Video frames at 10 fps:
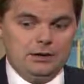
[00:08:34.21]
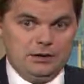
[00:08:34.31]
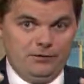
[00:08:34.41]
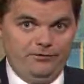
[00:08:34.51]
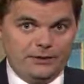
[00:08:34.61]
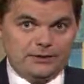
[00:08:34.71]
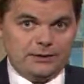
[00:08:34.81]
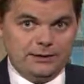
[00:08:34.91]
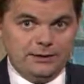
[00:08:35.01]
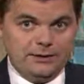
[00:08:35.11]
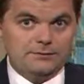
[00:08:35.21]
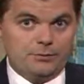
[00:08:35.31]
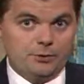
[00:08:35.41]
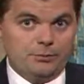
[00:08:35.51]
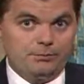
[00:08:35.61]
you physically leaves
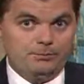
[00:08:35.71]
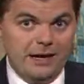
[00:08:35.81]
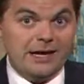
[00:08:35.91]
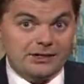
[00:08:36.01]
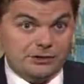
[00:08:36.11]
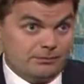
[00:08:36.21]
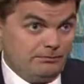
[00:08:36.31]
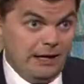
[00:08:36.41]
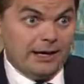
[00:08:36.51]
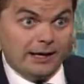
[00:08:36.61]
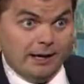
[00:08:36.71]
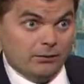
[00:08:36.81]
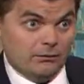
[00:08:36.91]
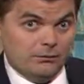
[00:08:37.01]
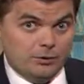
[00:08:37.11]
from your bank
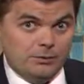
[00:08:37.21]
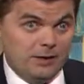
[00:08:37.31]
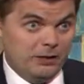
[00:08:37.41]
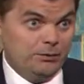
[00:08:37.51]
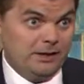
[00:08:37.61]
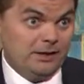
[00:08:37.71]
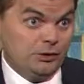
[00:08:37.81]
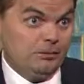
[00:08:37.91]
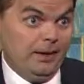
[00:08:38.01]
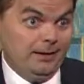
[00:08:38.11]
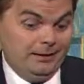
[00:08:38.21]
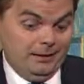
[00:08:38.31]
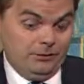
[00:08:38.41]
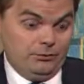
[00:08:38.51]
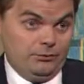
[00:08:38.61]
account, which might mean you might
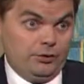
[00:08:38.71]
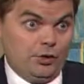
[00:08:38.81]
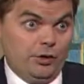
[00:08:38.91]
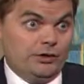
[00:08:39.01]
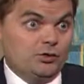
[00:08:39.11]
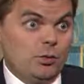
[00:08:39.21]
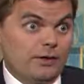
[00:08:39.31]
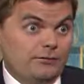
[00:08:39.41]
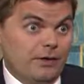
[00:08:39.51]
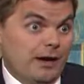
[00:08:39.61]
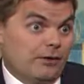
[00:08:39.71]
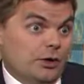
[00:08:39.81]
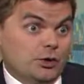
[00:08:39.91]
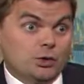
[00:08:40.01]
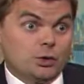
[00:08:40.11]
need to create
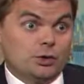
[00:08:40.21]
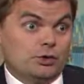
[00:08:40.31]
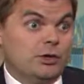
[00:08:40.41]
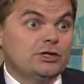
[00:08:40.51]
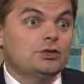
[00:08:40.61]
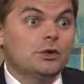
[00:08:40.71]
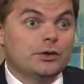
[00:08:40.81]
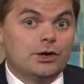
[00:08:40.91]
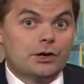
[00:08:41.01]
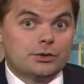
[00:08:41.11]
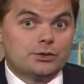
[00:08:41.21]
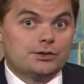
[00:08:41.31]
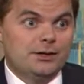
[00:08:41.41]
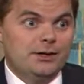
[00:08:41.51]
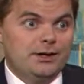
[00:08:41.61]
$2,500 or
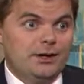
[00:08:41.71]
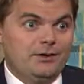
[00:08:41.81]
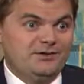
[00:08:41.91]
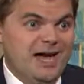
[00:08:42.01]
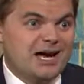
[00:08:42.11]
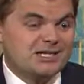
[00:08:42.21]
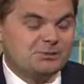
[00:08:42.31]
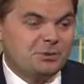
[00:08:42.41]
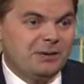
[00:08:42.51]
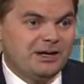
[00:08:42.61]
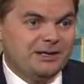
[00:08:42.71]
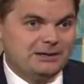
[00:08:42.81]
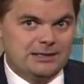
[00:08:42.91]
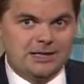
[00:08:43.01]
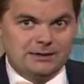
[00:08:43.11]
$2,200 of taxable money
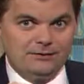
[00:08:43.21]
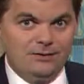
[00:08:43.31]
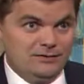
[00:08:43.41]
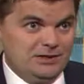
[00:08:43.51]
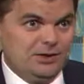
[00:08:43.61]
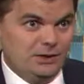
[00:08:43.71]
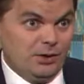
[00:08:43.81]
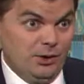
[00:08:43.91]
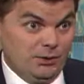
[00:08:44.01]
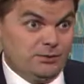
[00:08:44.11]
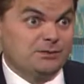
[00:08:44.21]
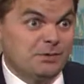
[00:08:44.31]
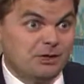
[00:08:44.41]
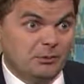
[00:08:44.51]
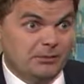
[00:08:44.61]
to net the $1,500 of
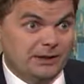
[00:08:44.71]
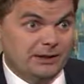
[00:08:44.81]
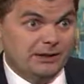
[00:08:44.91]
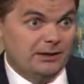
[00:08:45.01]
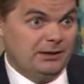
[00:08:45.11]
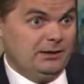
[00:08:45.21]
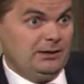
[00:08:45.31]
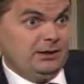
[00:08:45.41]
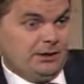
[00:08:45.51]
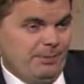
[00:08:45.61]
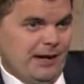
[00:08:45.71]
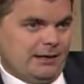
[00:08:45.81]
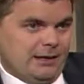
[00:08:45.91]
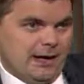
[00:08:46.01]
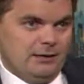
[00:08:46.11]
spendable money to
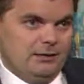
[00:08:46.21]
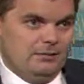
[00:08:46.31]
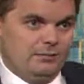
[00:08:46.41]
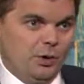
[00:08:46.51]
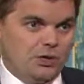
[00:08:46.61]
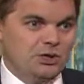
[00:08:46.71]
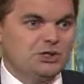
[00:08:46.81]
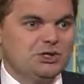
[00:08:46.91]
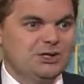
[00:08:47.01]
pay that mortgage.